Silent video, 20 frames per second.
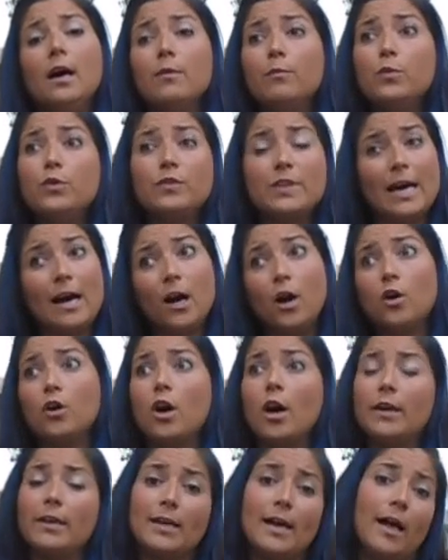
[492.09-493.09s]
moved out,
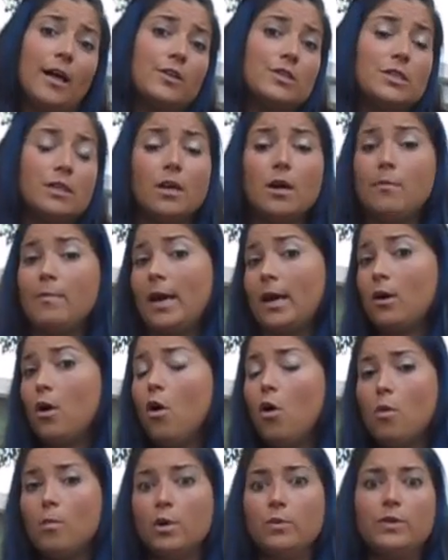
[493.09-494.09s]
gone to college, then come back
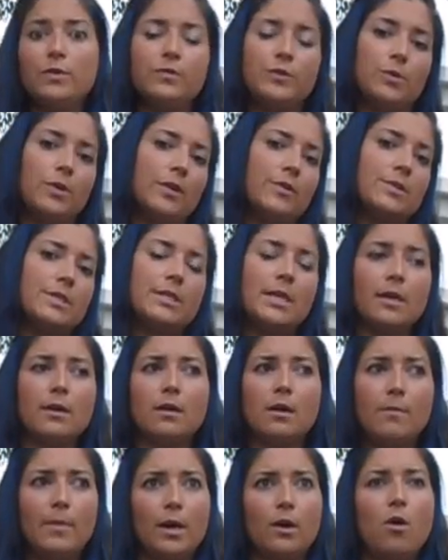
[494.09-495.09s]
home, or moved to another state and
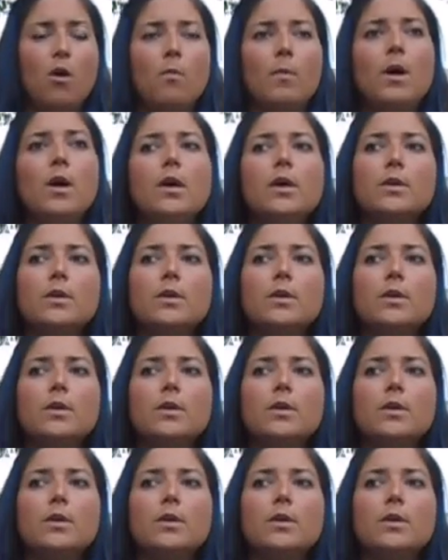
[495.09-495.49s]
come back home.